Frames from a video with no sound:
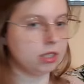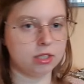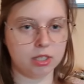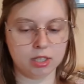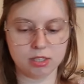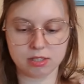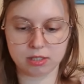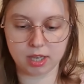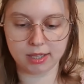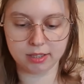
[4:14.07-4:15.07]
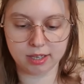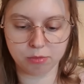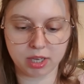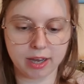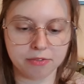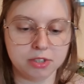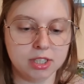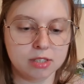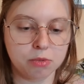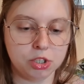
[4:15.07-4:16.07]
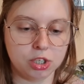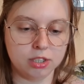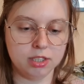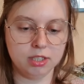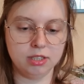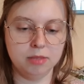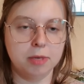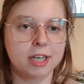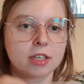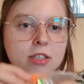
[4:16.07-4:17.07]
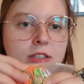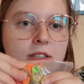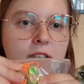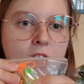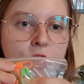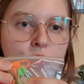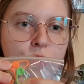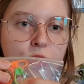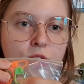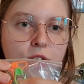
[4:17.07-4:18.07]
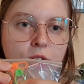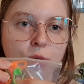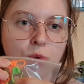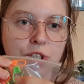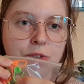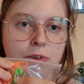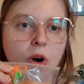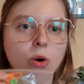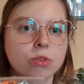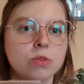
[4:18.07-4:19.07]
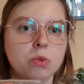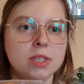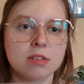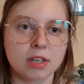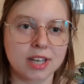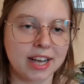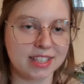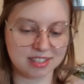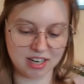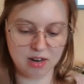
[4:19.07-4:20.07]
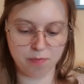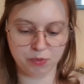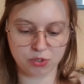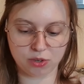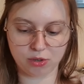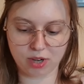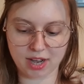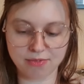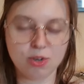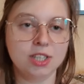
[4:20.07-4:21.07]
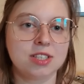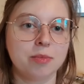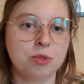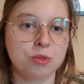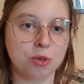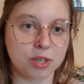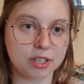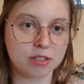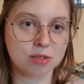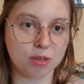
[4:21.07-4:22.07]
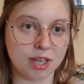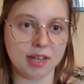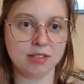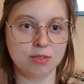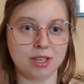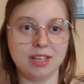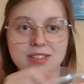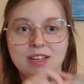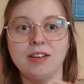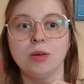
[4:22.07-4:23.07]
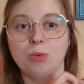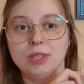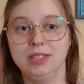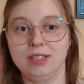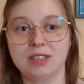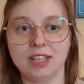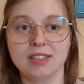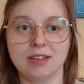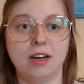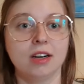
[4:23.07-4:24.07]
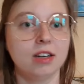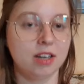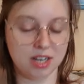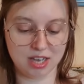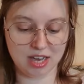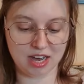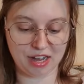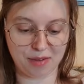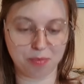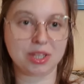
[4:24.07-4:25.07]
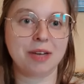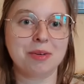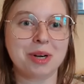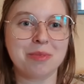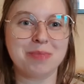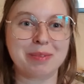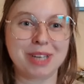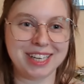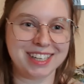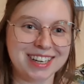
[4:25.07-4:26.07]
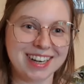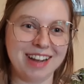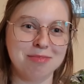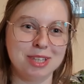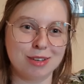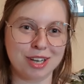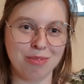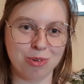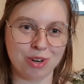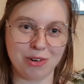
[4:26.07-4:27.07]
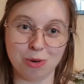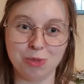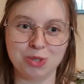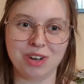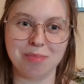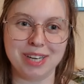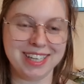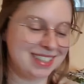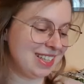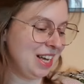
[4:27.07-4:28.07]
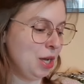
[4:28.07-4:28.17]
it is. And then we have this, which are the, the markers to know which rows we start at. So I've watched some tutorials online, so at least I know what these things are. Um, but I'm a complete beginner. I've been talking for almost five minutes.